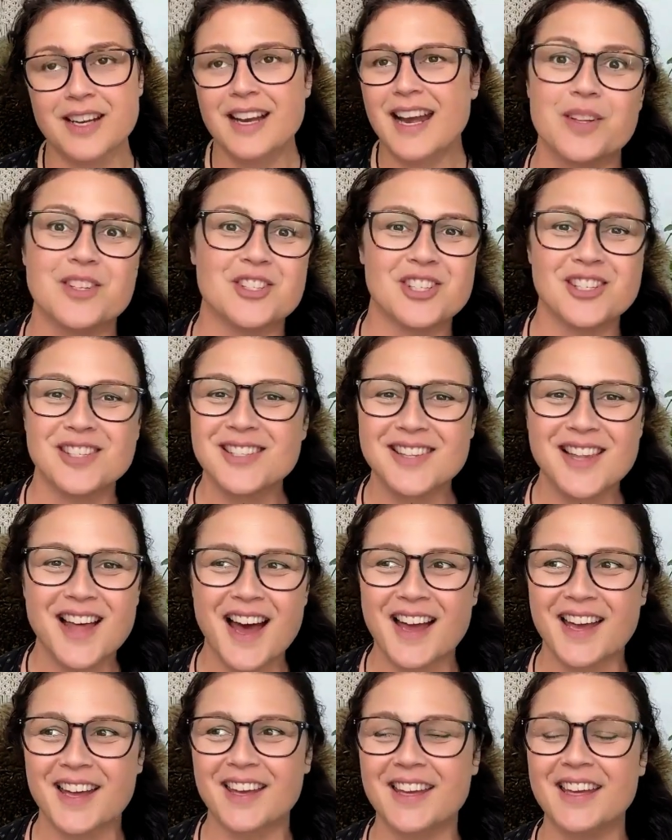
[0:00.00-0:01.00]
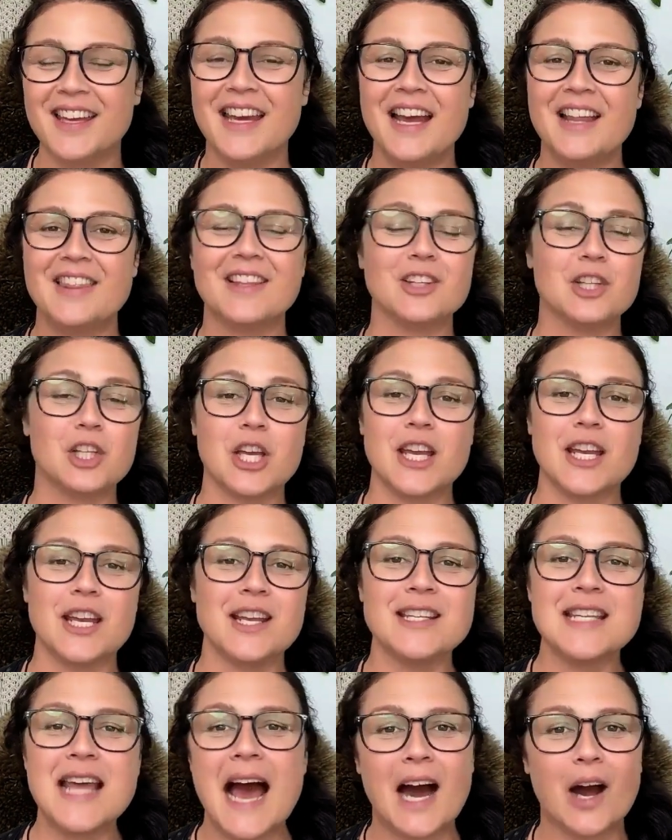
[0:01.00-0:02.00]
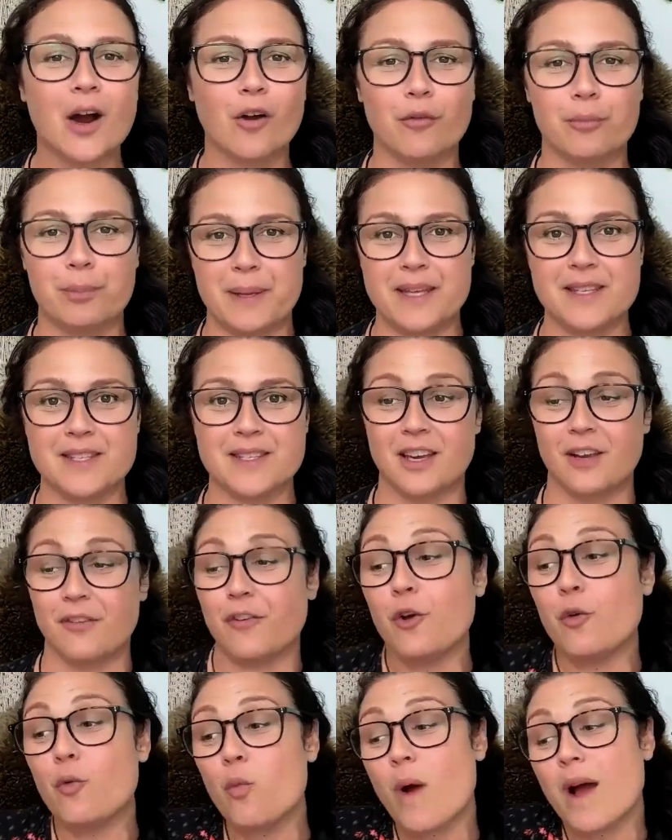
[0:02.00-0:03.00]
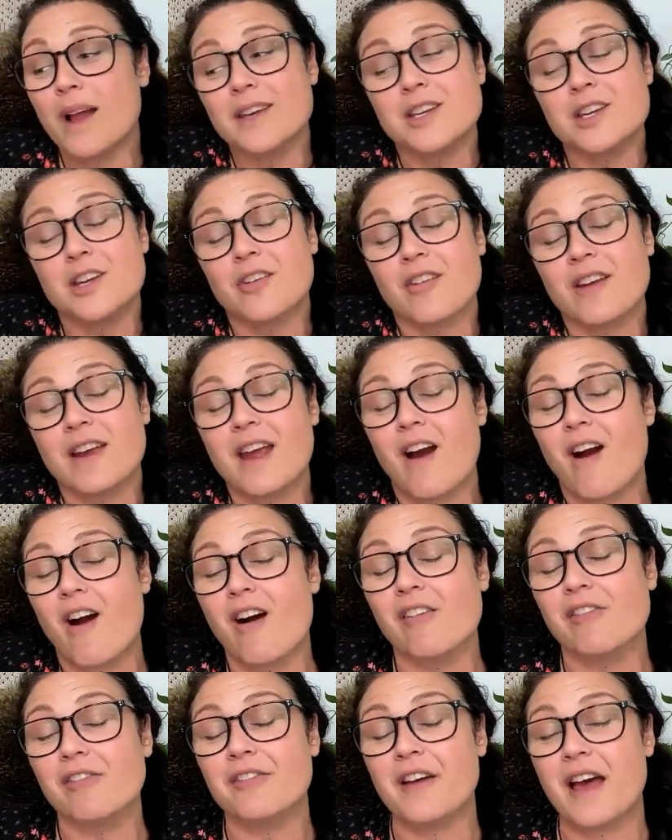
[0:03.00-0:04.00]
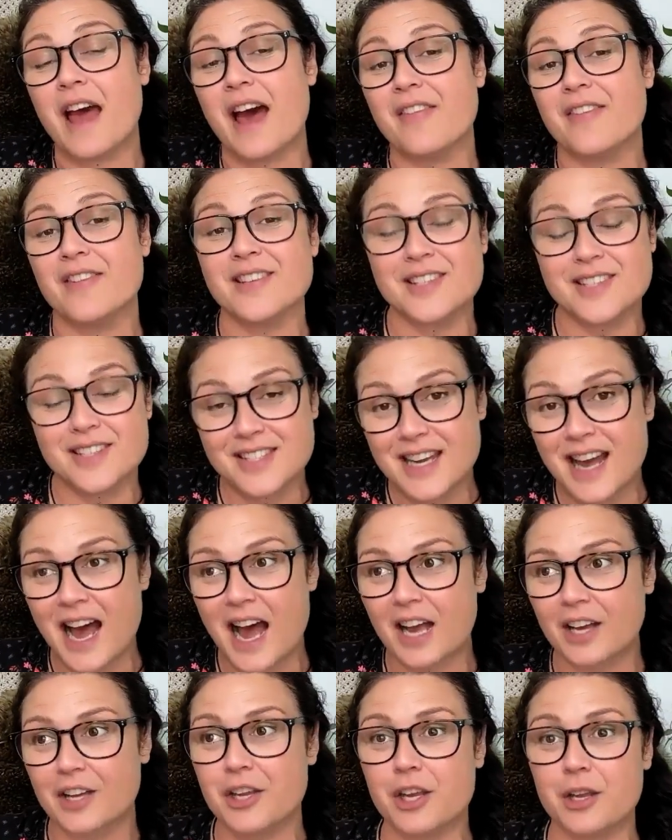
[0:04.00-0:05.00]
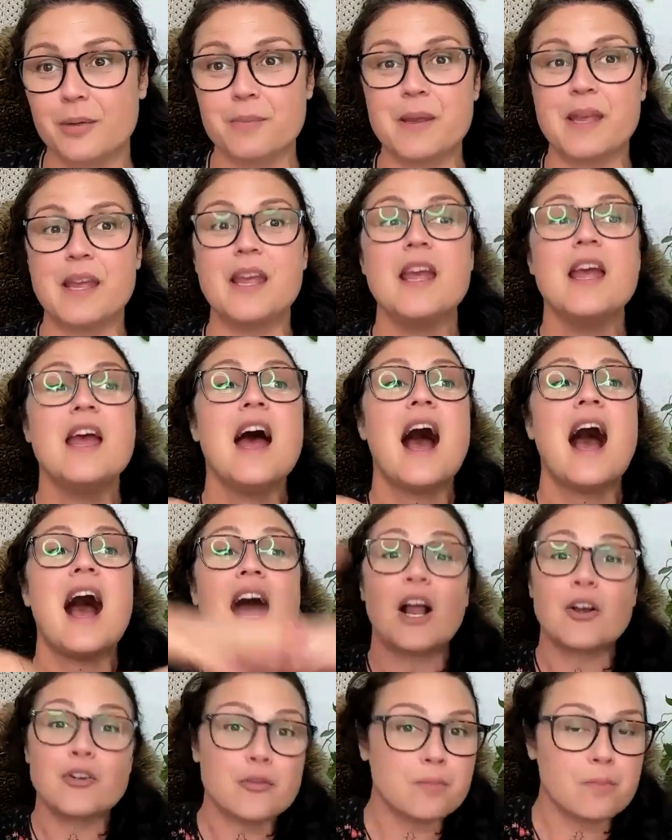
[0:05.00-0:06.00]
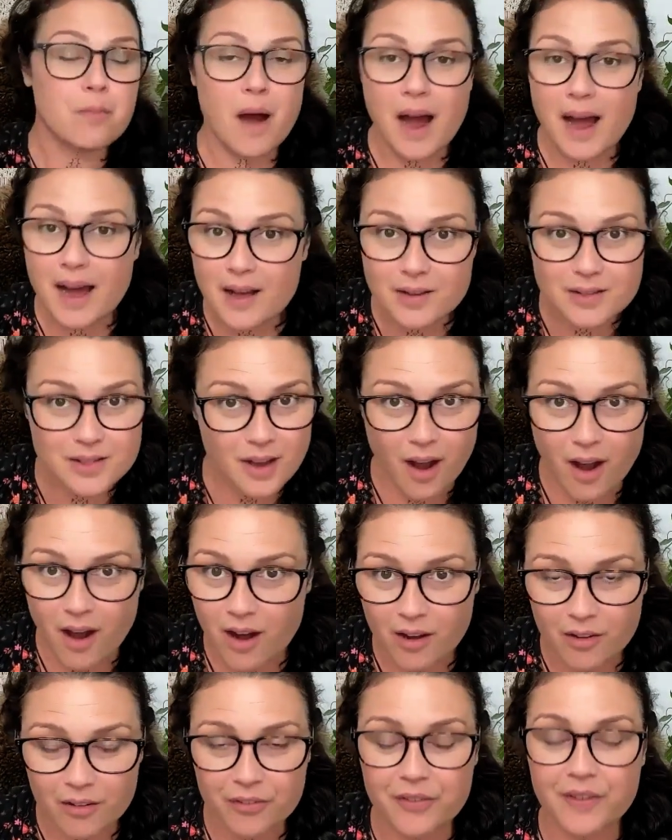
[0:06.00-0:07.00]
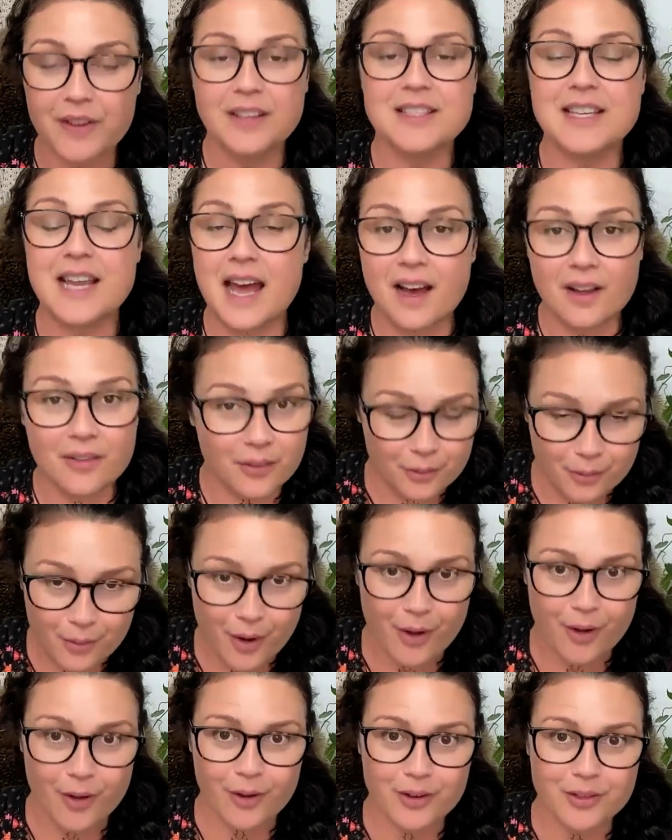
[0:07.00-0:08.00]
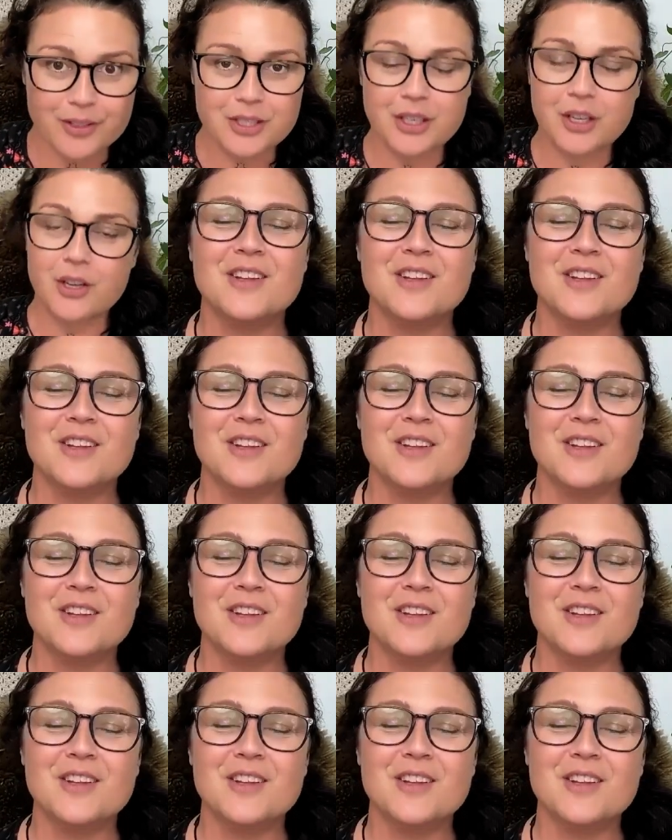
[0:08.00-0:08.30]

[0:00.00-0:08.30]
It's just like the Leaning Tower of Pisa. If you're 1 degree off at the start, you can be 100 miles off down the road.